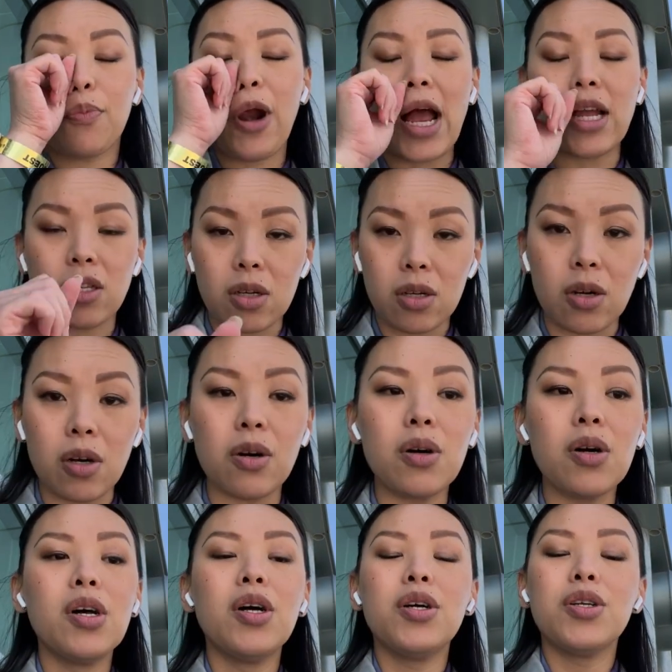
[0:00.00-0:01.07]

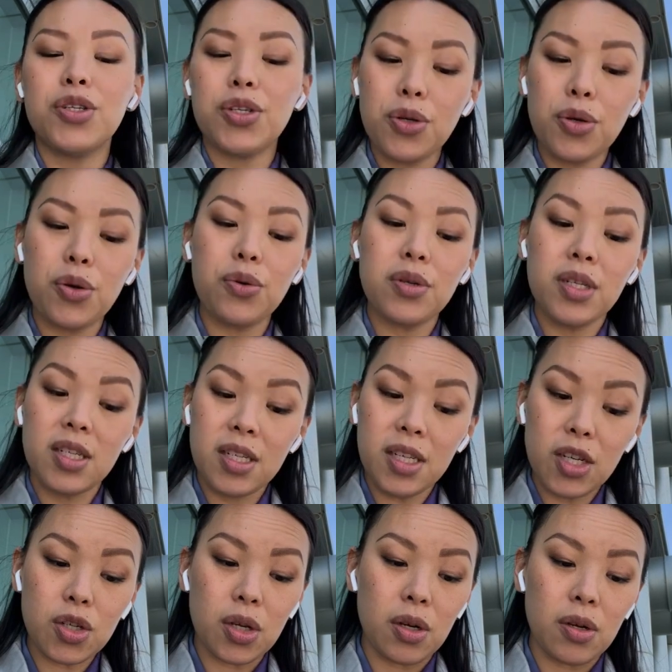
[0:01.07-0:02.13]
practical to
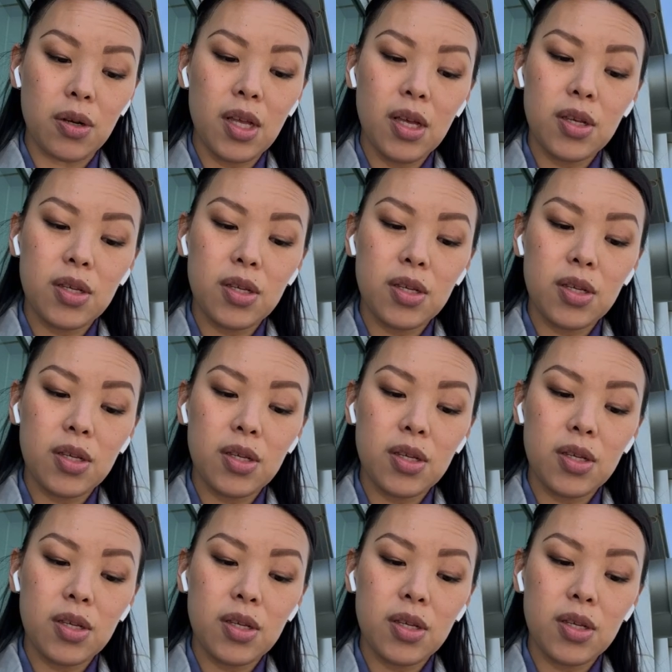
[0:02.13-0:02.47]
digital.